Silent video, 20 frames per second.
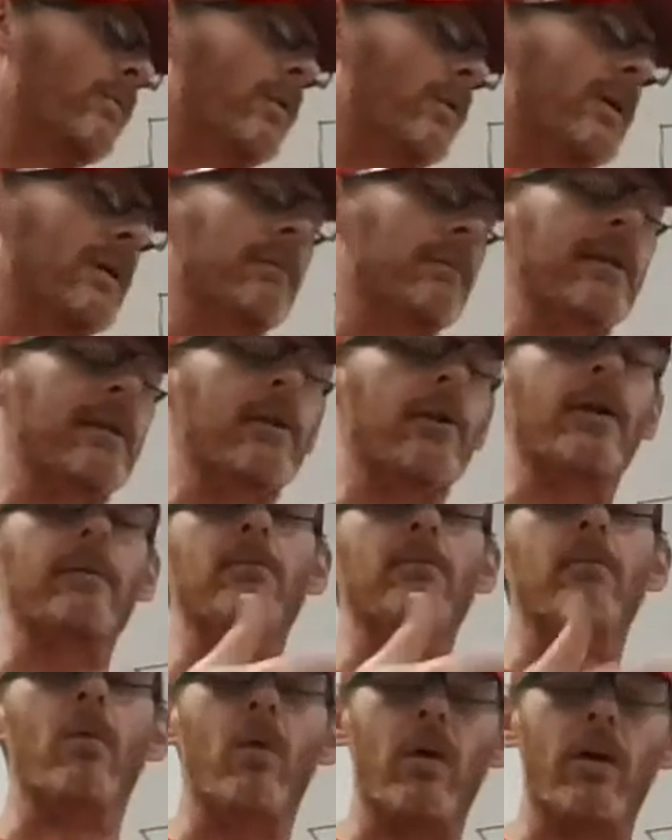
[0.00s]
we're going to be learning
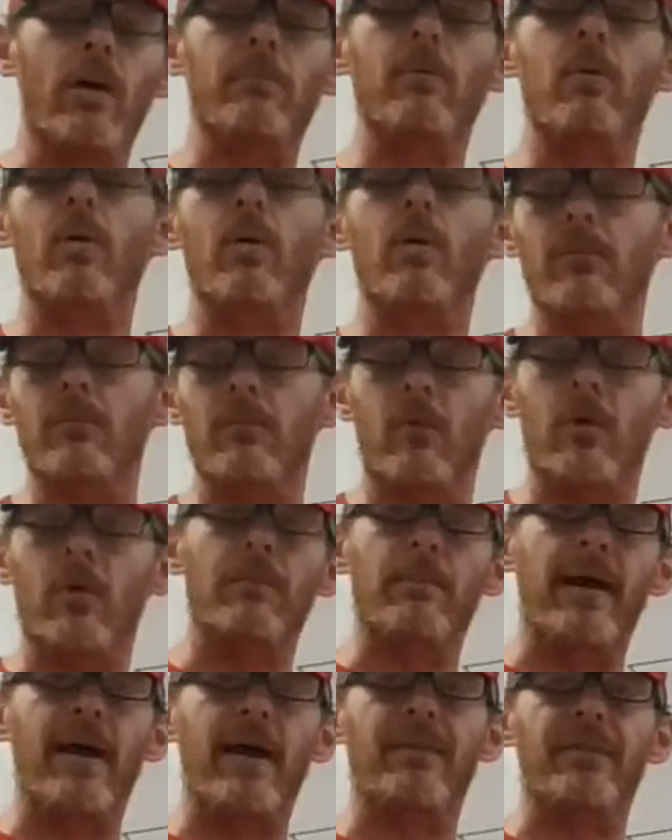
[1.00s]
more and more and more
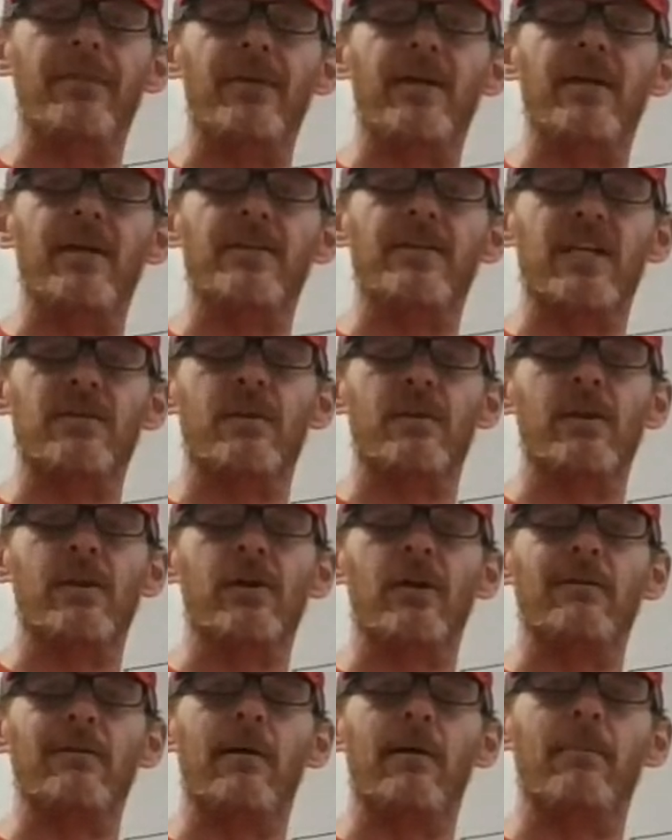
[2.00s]
about this as we learn
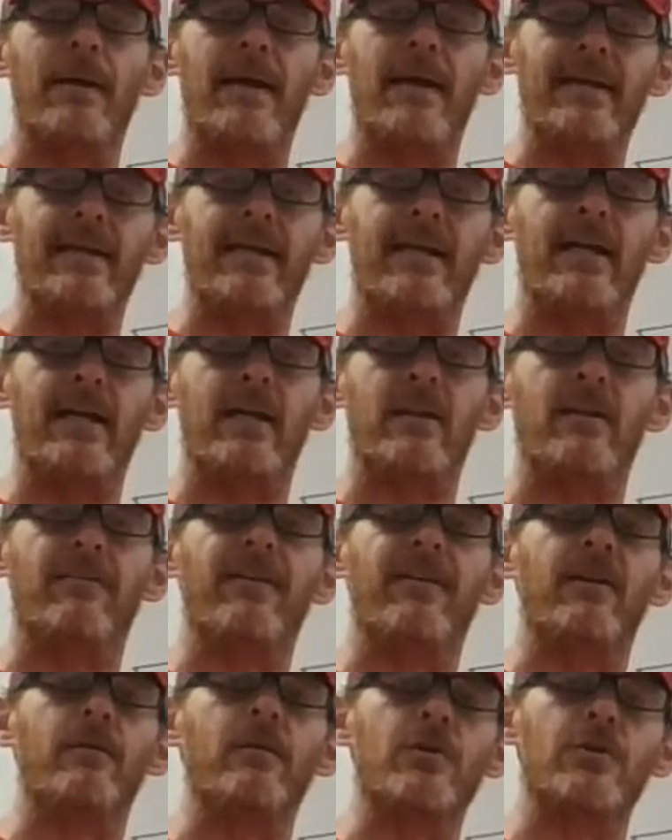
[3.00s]
about banking and the
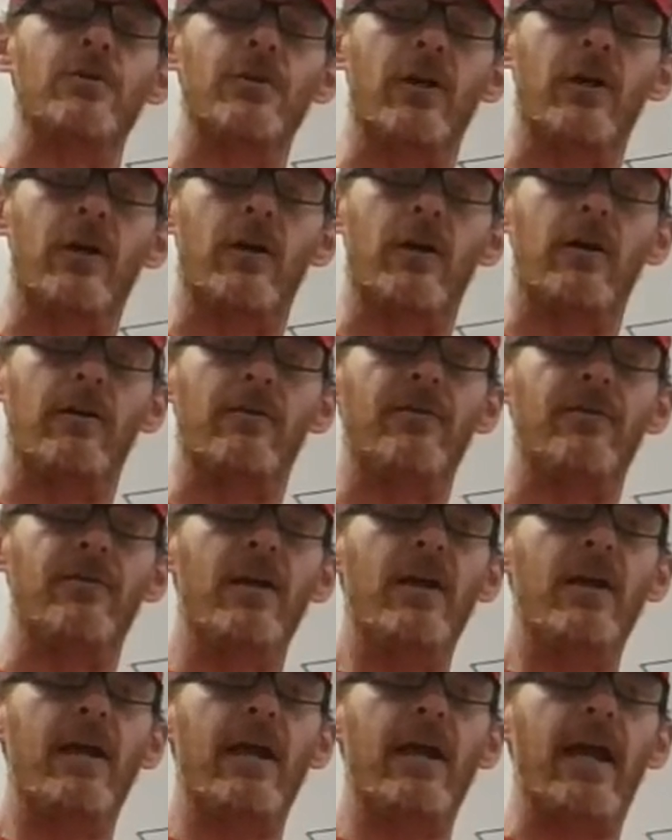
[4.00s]
Federal Reserve
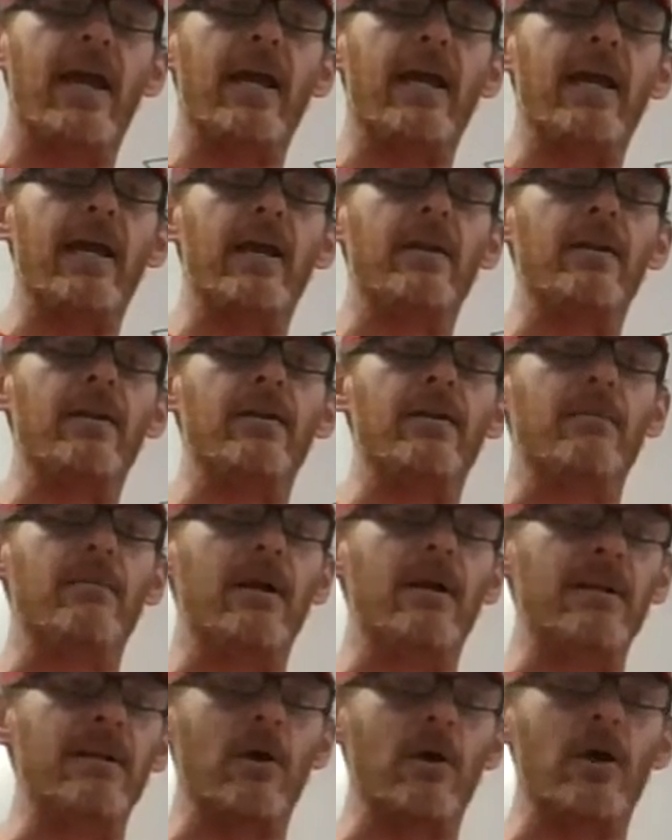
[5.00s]
and the
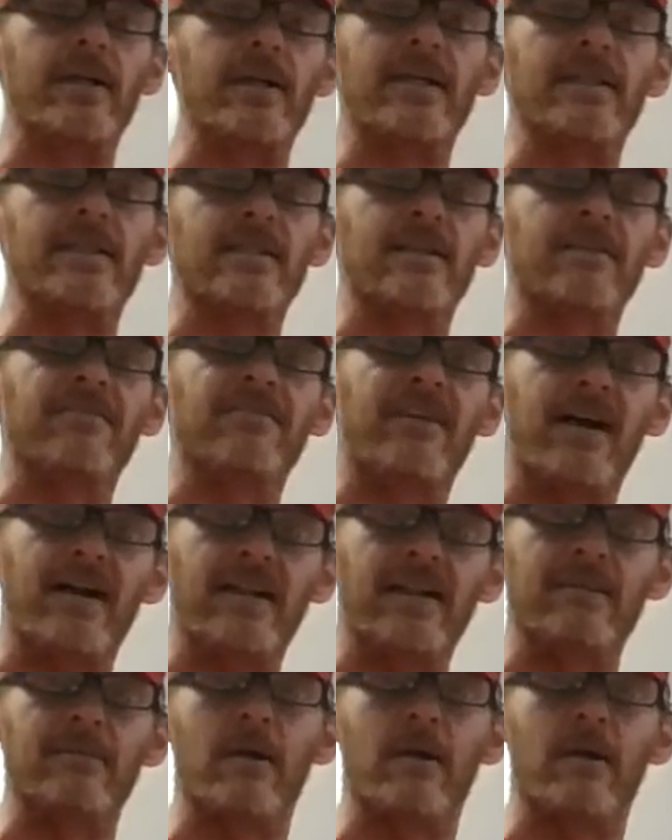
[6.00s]
money markets and finally